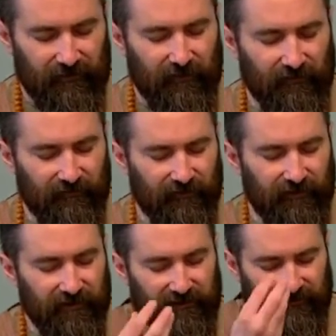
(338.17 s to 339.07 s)

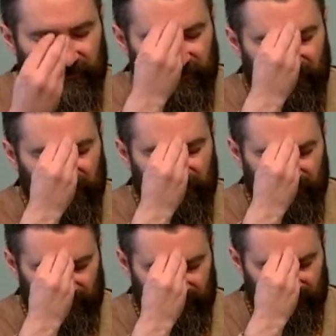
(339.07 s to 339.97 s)
converging in the
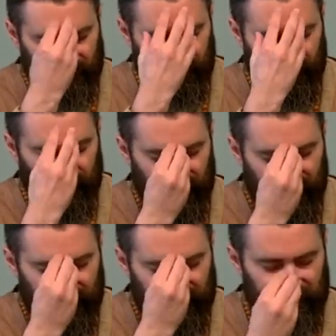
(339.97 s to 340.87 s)
Sangam, the
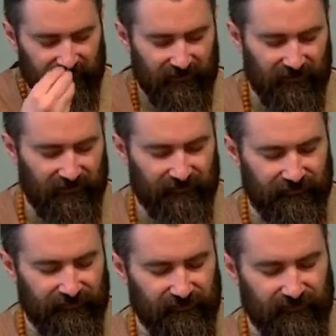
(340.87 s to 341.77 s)
place of